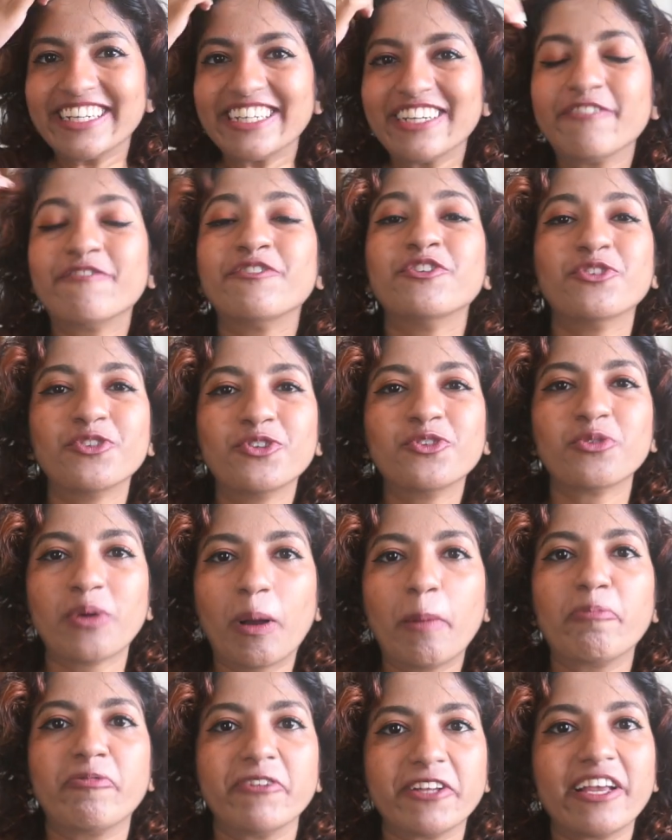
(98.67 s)
If you grew
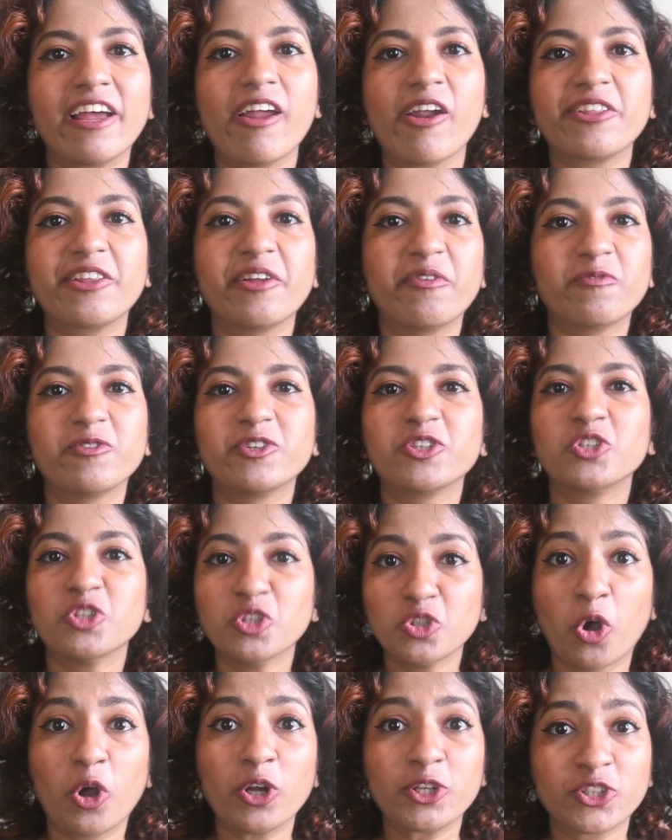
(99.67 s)
up with hair that was
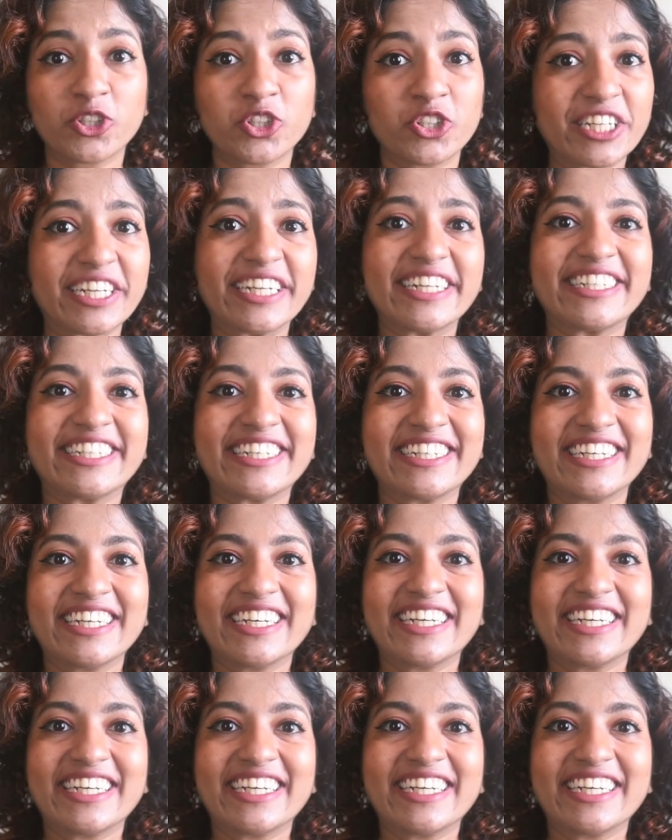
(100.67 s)
not straight,